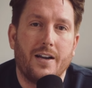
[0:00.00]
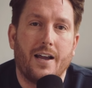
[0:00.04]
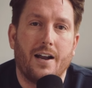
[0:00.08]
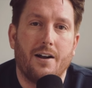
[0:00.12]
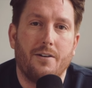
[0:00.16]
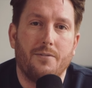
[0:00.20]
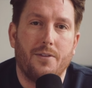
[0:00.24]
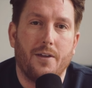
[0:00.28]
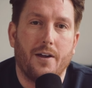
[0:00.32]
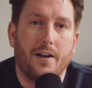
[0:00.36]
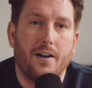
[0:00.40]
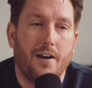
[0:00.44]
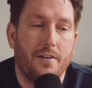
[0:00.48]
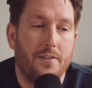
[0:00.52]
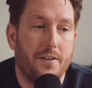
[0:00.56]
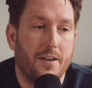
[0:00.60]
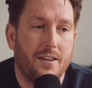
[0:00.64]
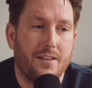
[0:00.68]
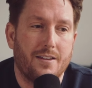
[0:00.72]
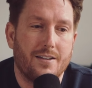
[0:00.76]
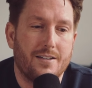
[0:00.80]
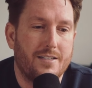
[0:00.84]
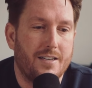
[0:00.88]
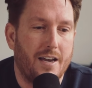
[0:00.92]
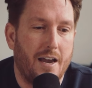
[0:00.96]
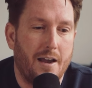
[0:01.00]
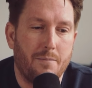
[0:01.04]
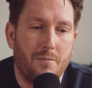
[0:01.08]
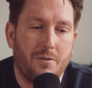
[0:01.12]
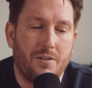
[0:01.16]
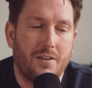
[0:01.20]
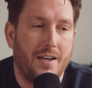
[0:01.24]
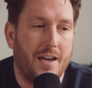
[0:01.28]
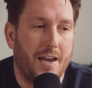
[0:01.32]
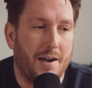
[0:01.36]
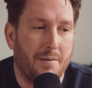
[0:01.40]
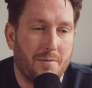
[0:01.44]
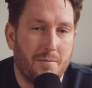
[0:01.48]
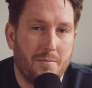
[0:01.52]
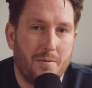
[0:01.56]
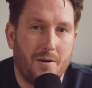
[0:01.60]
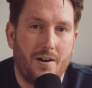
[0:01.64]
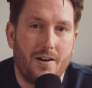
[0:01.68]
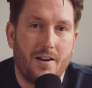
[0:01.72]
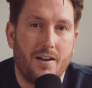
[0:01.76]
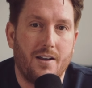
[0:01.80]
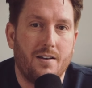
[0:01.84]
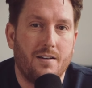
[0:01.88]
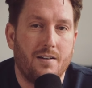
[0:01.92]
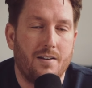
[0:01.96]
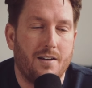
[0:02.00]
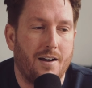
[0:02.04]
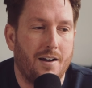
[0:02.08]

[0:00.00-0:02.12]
get out there. I think the same with the camera body.